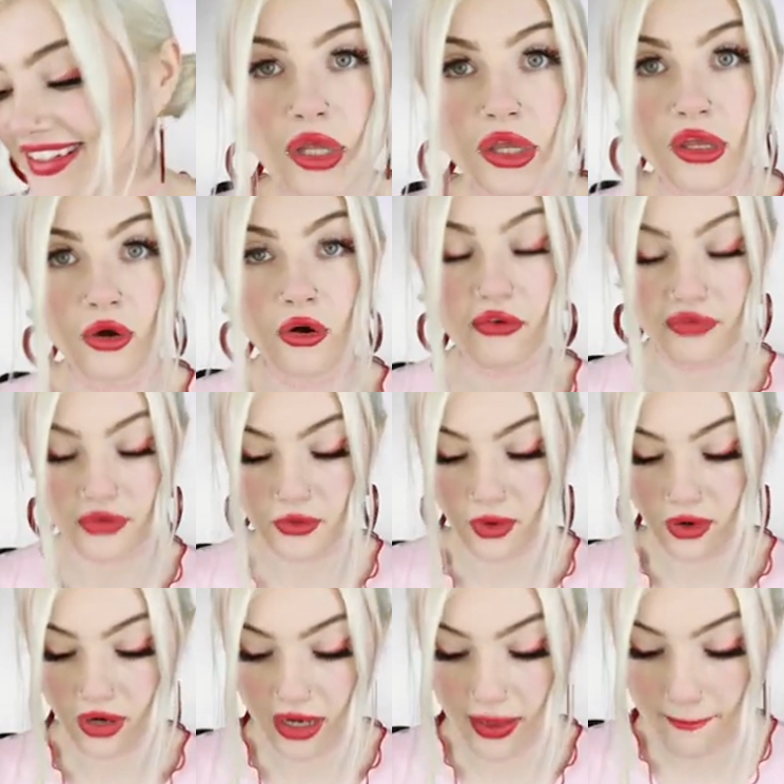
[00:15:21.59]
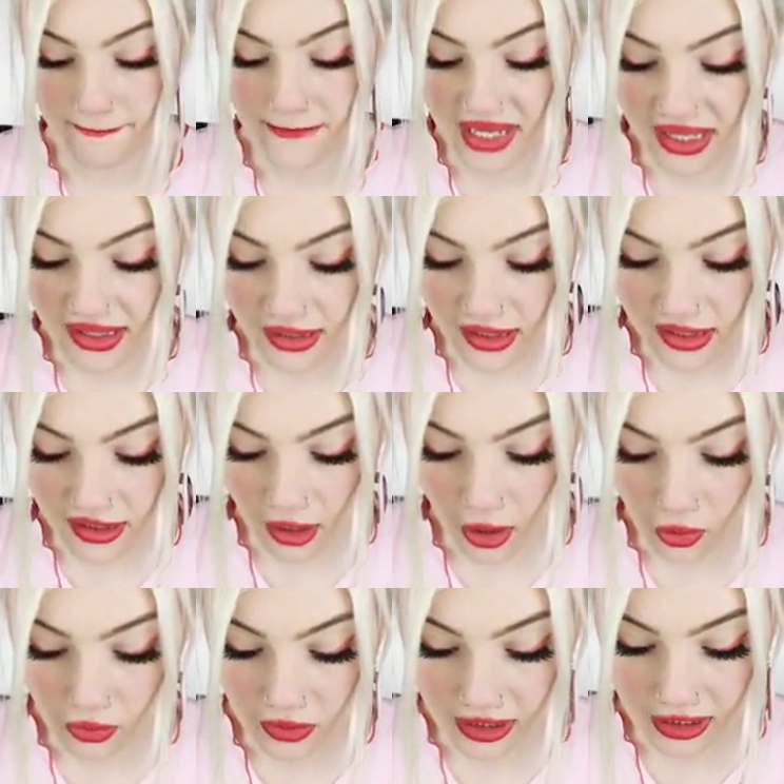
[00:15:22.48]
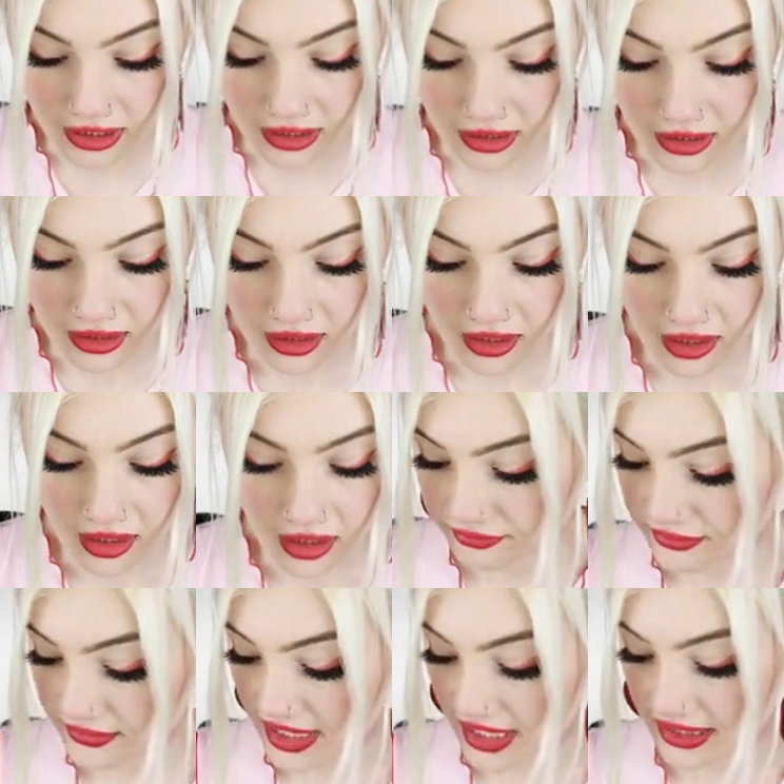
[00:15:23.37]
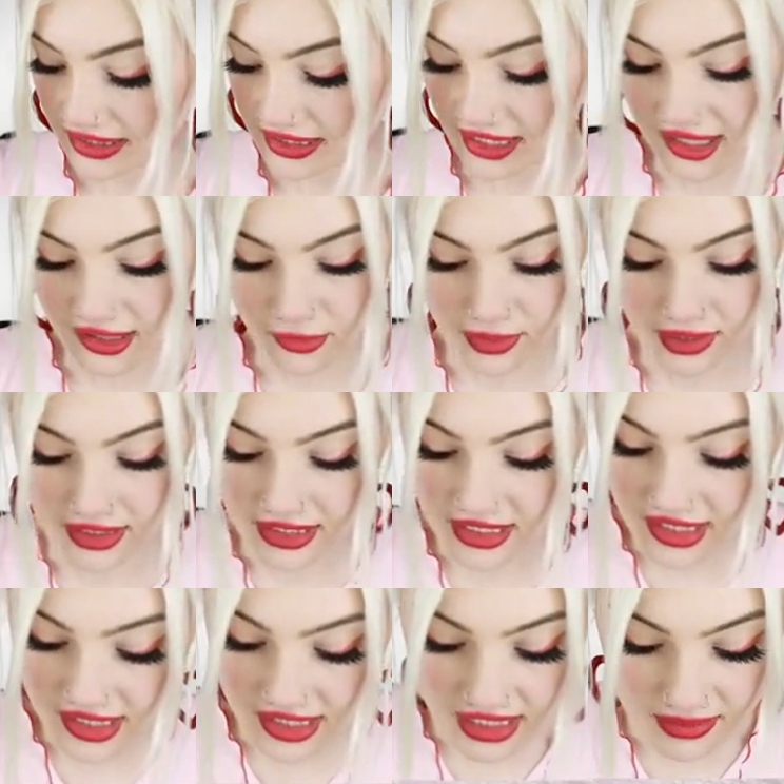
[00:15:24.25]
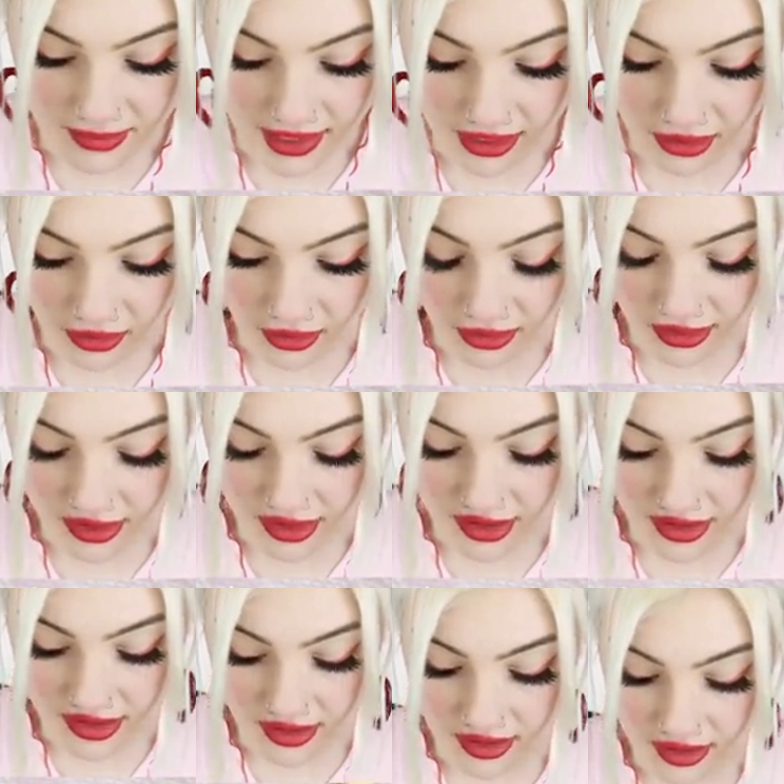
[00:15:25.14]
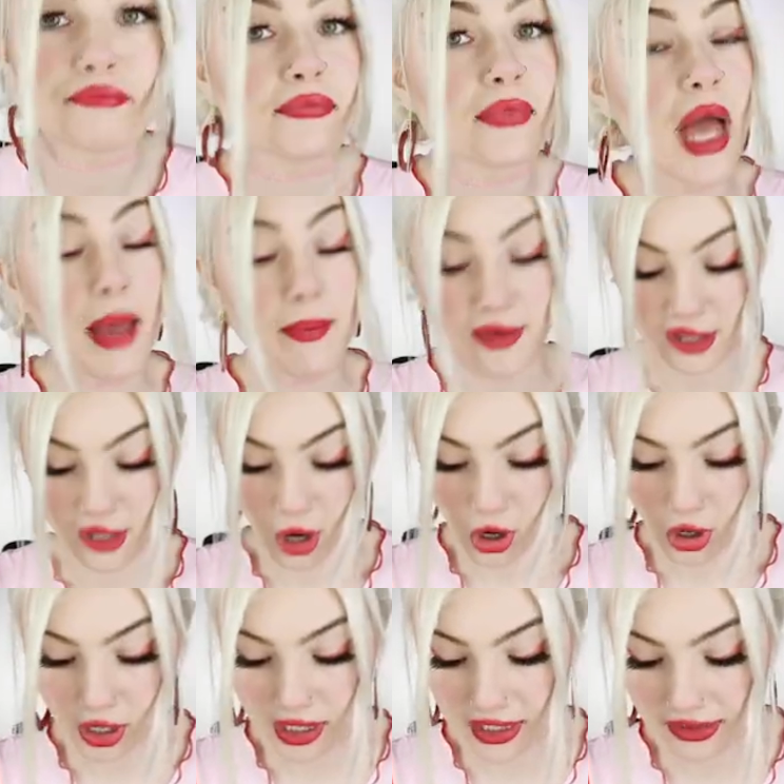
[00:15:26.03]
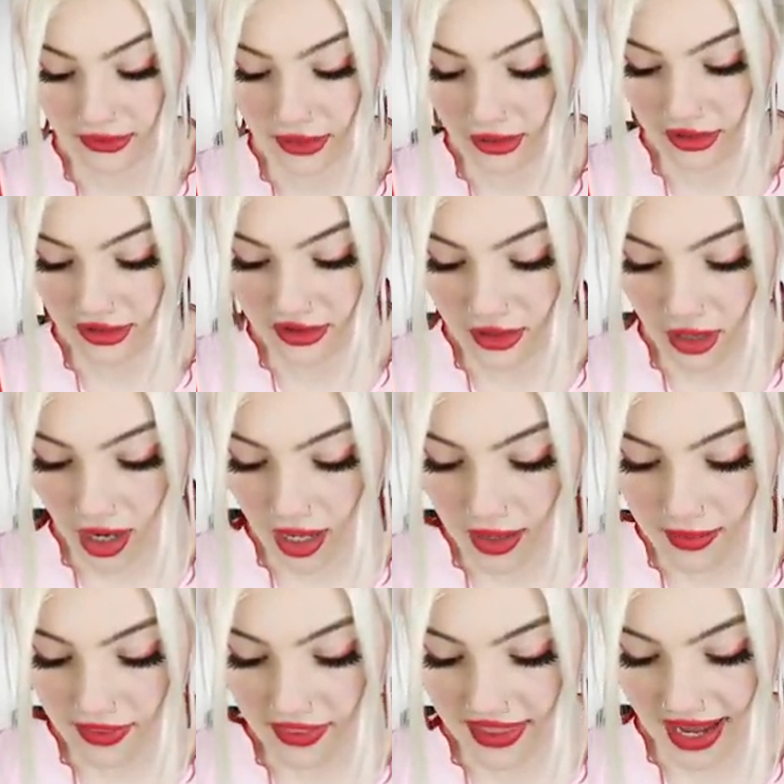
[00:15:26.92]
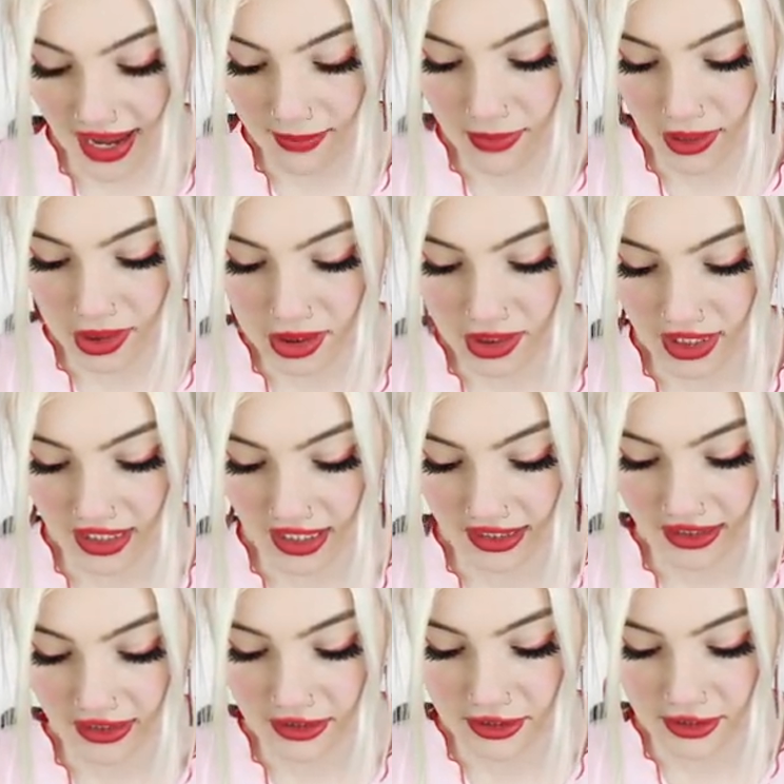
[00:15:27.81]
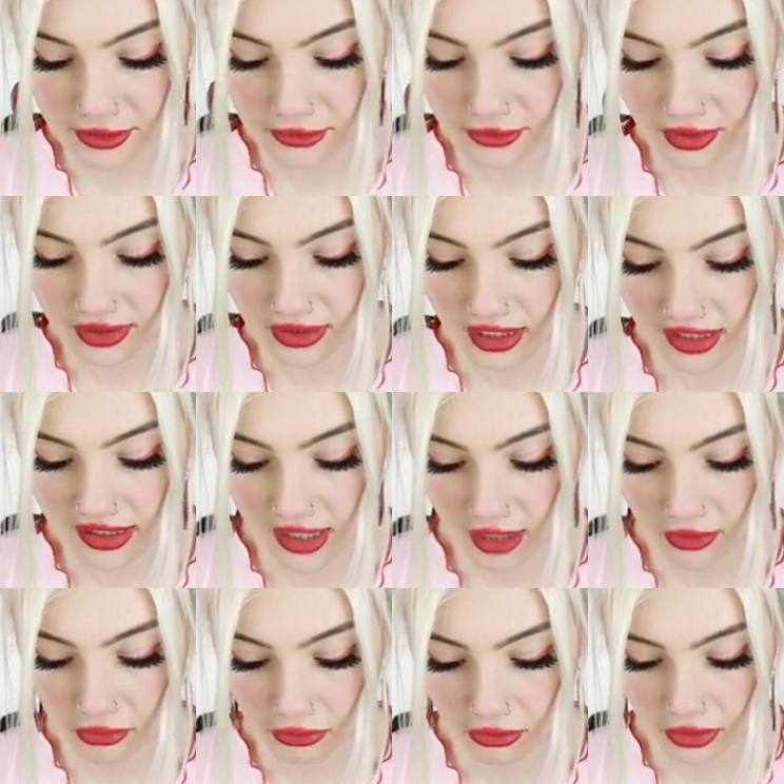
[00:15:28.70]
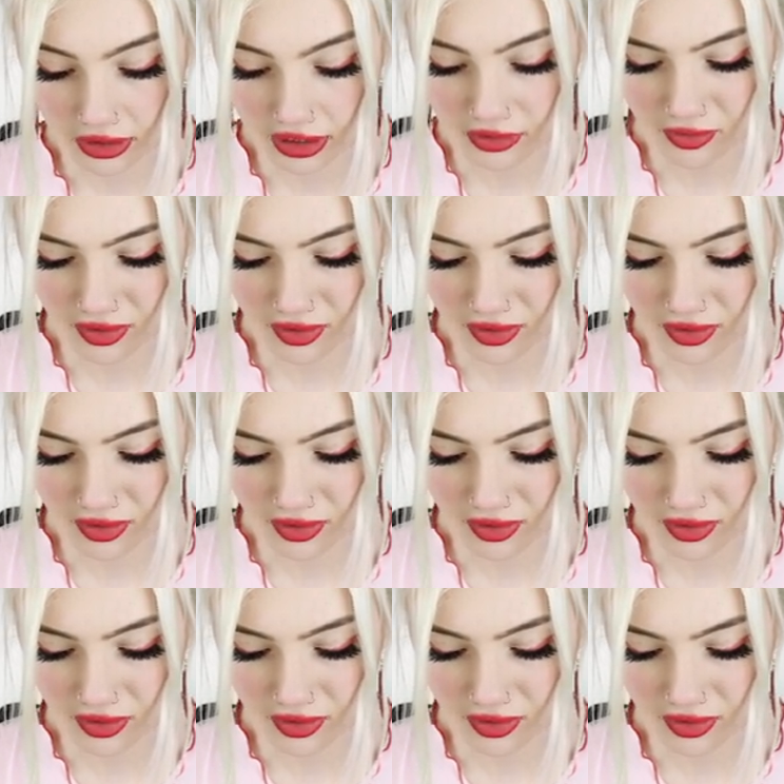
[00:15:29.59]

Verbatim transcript: So if you are a business owner that gets one of these emails, I'm sorry, there's not that much that I can do unless I really